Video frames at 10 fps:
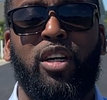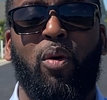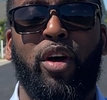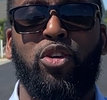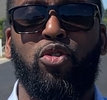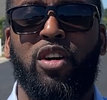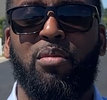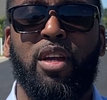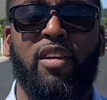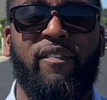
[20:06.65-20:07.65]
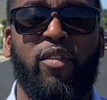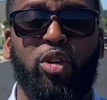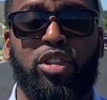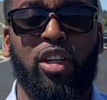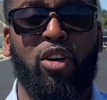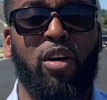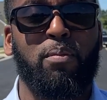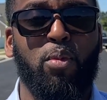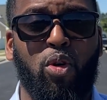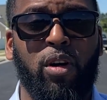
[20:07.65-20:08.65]
that way you can be the first to learn
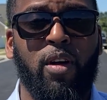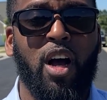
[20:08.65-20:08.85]
more